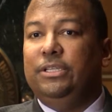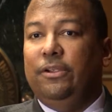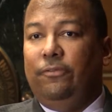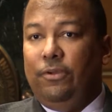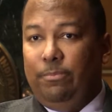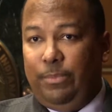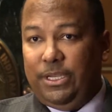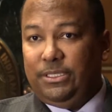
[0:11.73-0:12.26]

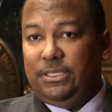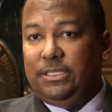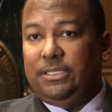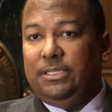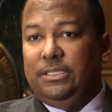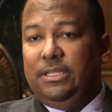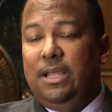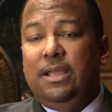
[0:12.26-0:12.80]
different
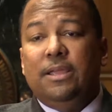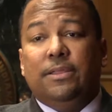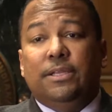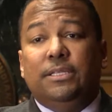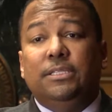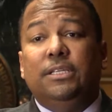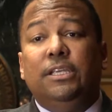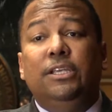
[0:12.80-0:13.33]
businesses,
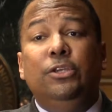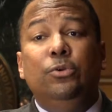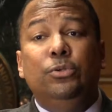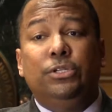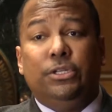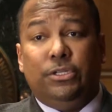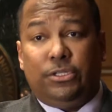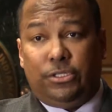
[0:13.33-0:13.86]
this is a
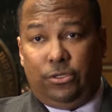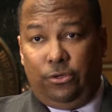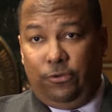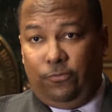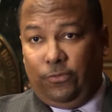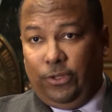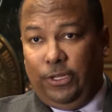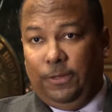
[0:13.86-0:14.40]
huge concern
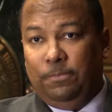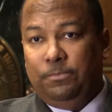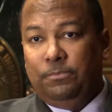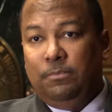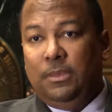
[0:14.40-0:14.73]
for them.